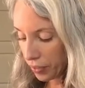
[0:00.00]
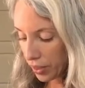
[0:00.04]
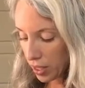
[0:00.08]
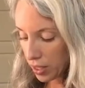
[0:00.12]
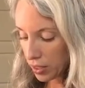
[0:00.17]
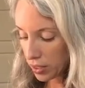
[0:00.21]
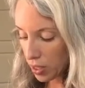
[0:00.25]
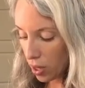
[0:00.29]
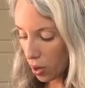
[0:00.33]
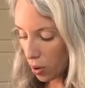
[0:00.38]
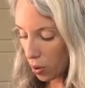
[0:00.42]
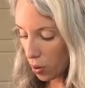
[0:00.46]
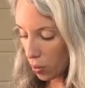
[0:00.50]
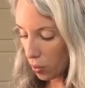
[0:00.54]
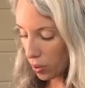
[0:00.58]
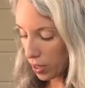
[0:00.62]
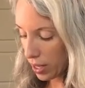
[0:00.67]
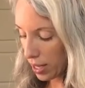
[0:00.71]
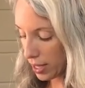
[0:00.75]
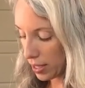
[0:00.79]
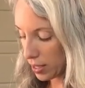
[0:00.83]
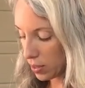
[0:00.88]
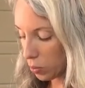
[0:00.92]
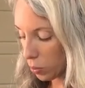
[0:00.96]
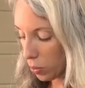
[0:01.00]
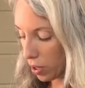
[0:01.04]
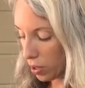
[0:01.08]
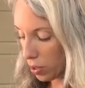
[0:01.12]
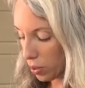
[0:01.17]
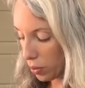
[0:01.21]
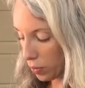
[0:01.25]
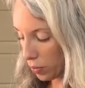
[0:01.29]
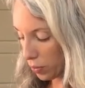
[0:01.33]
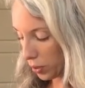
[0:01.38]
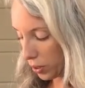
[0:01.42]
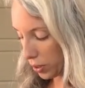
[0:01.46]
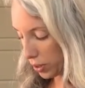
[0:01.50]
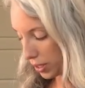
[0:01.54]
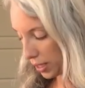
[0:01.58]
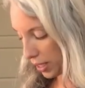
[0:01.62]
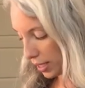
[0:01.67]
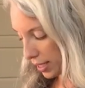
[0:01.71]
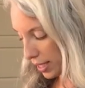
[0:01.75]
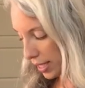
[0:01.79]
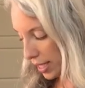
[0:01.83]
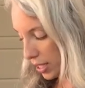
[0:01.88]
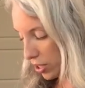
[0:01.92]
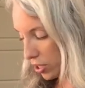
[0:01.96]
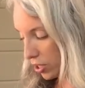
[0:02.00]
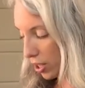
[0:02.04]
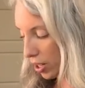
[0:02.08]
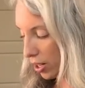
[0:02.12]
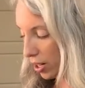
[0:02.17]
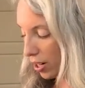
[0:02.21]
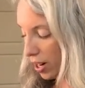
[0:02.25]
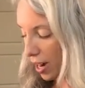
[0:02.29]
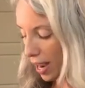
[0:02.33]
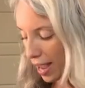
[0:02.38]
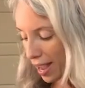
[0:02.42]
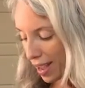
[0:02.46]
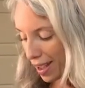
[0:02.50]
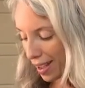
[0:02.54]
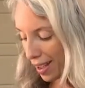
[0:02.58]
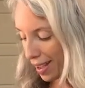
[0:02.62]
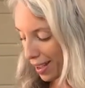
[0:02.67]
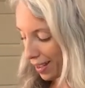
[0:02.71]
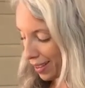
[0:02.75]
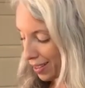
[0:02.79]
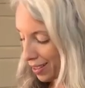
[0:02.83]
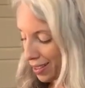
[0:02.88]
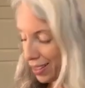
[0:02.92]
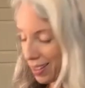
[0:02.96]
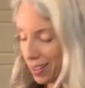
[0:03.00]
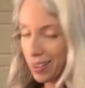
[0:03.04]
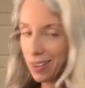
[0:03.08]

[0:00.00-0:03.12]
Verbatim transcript: So it's wonderful to teach her, hey,